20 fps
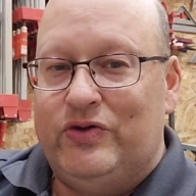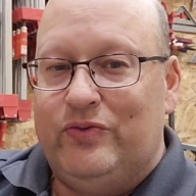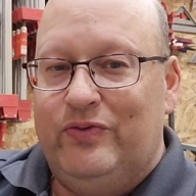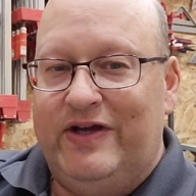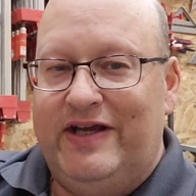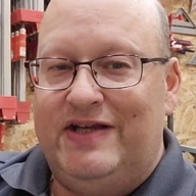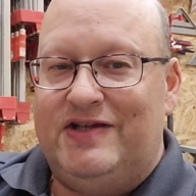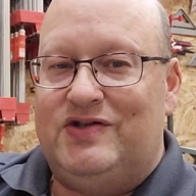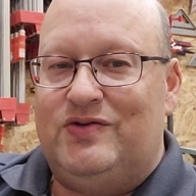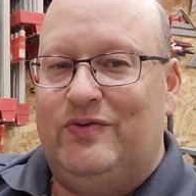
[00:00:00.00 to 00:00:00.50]
or
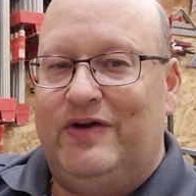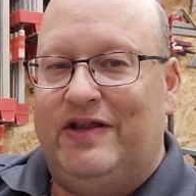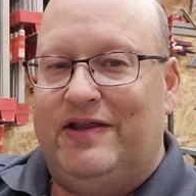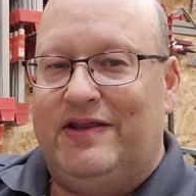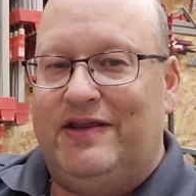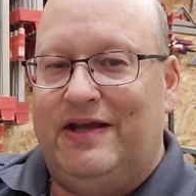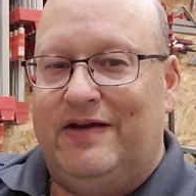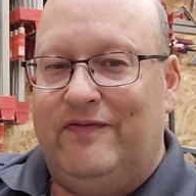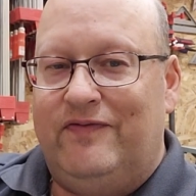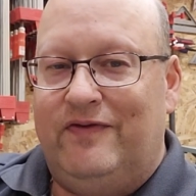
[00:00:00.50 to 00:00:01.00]
weeks
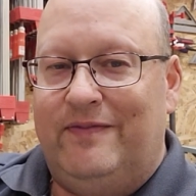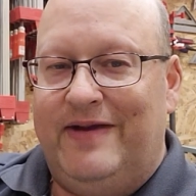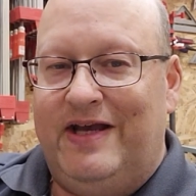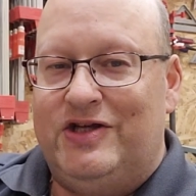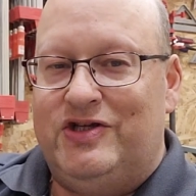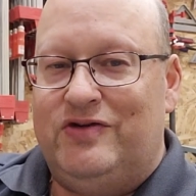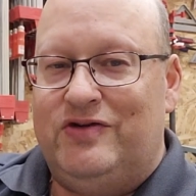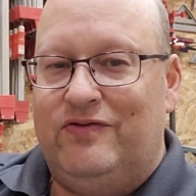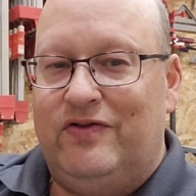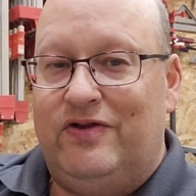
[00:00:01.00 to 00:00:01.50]
with
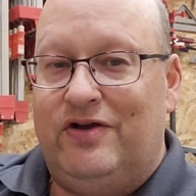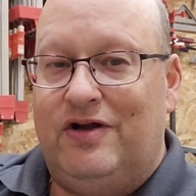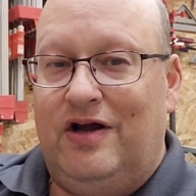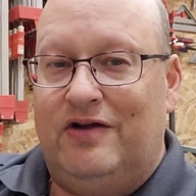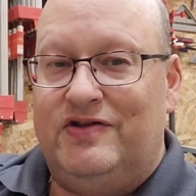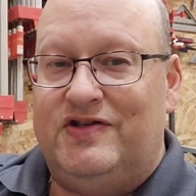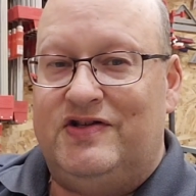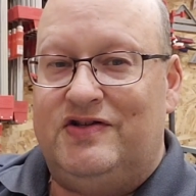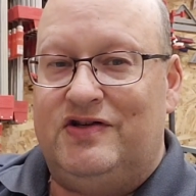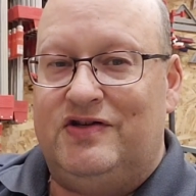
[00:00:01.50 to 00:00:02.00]
information with
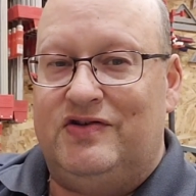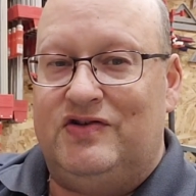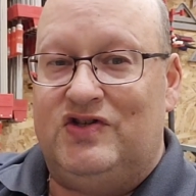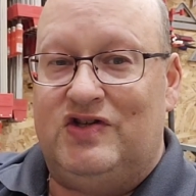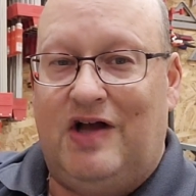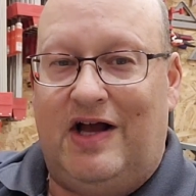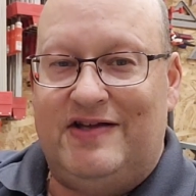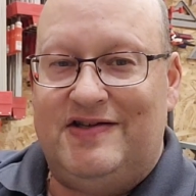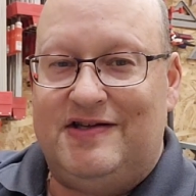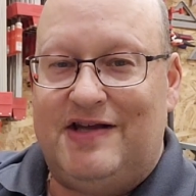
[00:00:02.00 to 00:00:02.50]
regards to
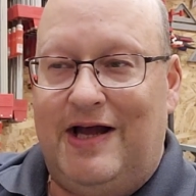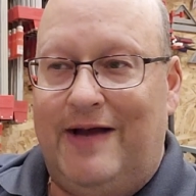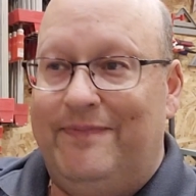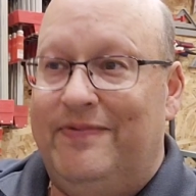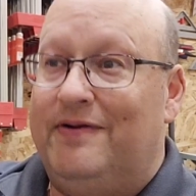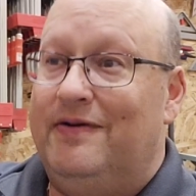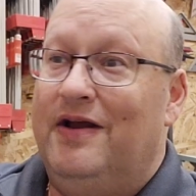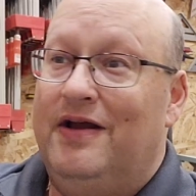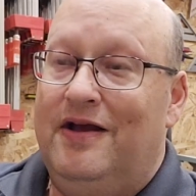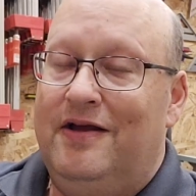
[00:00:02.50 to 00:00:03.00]
saw stop
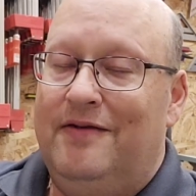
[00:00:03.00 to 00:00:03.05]
and